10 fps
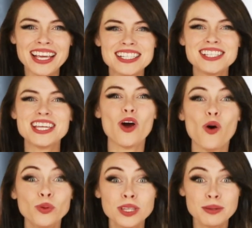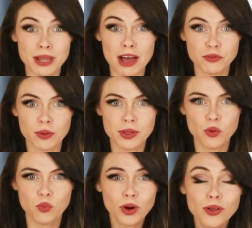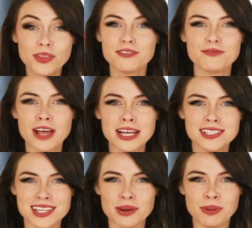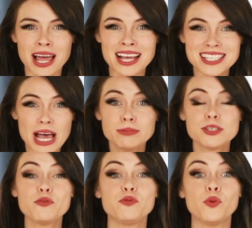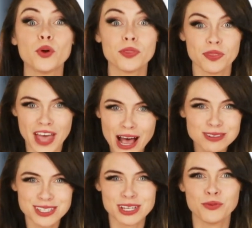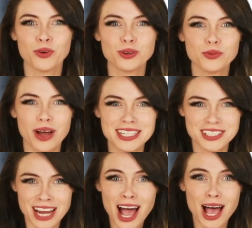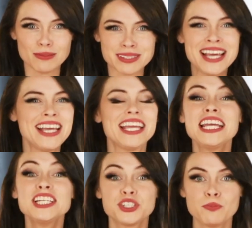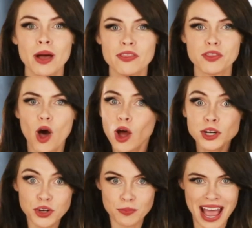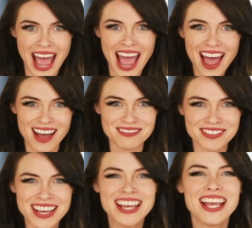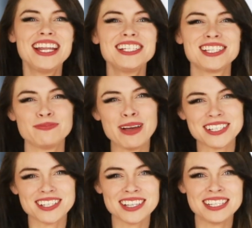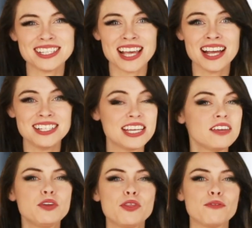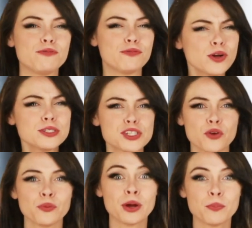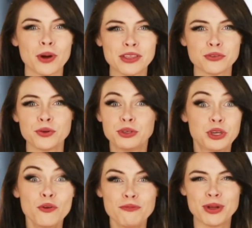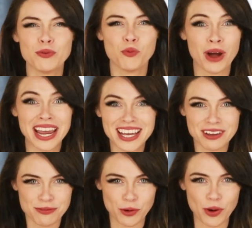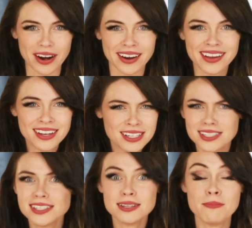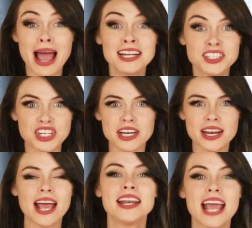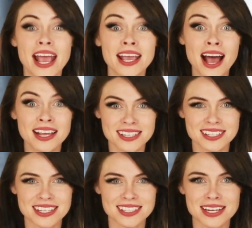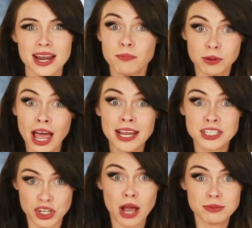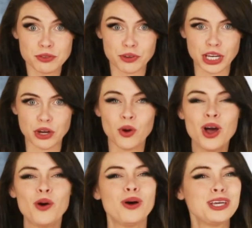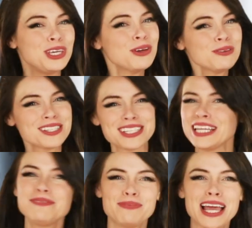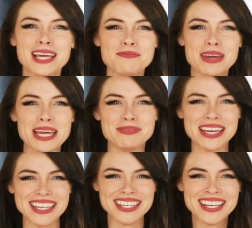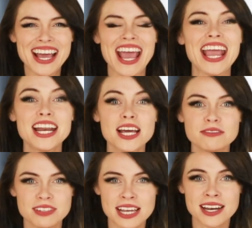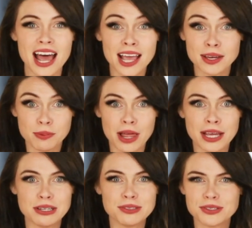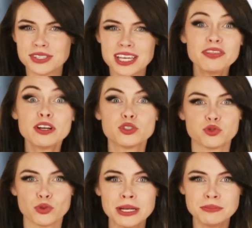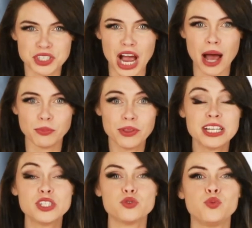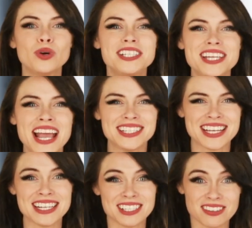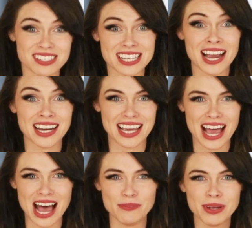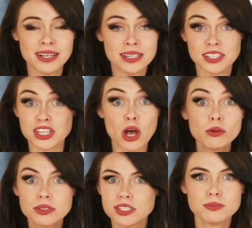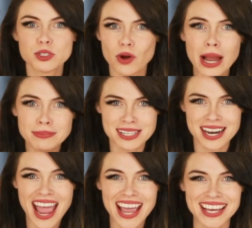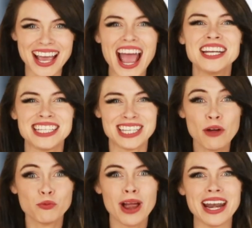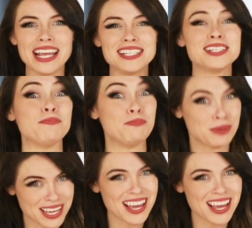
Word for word: is the only platform in the world that finds and applies up to four thousand worldwide jobs each month on your behalf. It is specially designed to give you the first career breakthrough you have been waiting for. Just imagine an A I assistant applying jobs for you while you sleep like a baby. eight out of ten iApply users get their dream job within twenty-eight days of signing up. So subscribe today and get ready to be